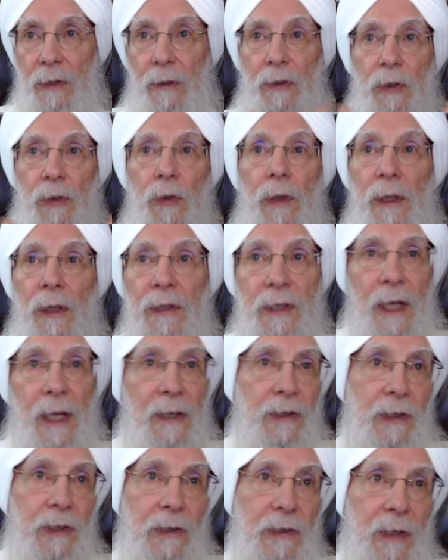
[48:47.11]
There are 2
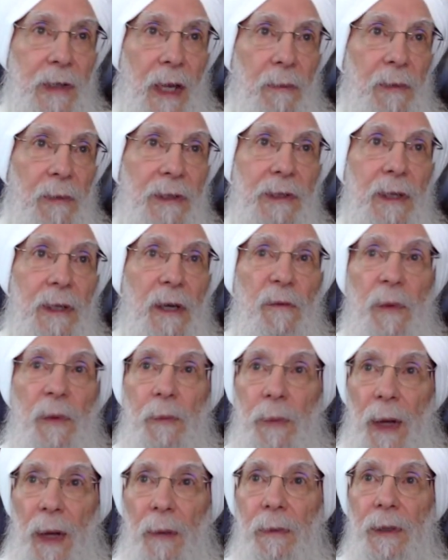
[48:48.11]
consensus statements that have
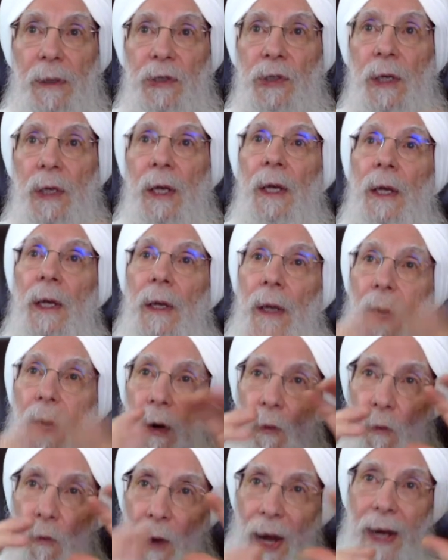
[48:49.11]
been published
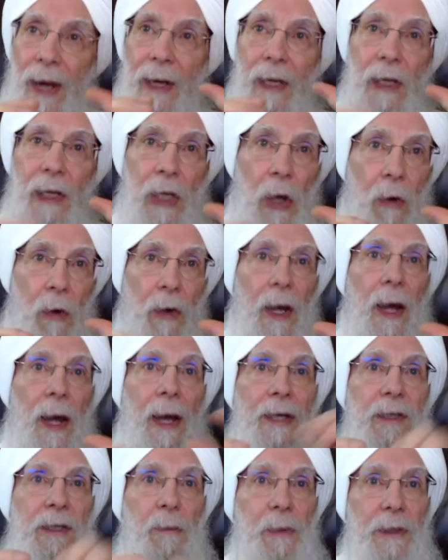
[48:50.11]
rating yoga
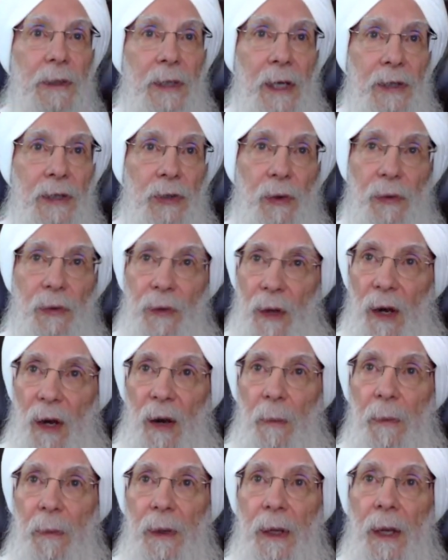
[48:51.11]
as a potential
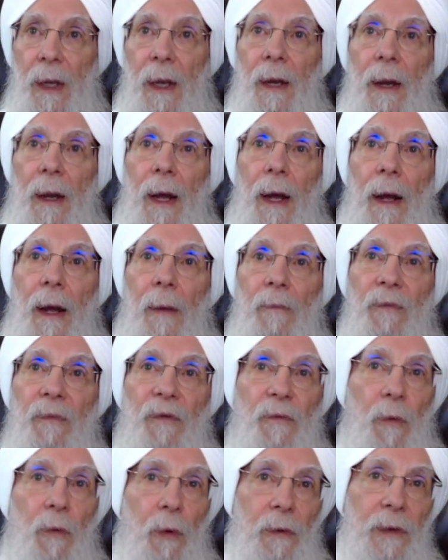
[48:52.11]
therapy
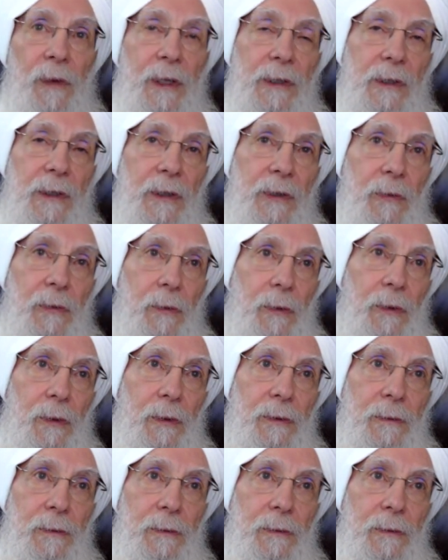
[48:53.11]
for these disorders.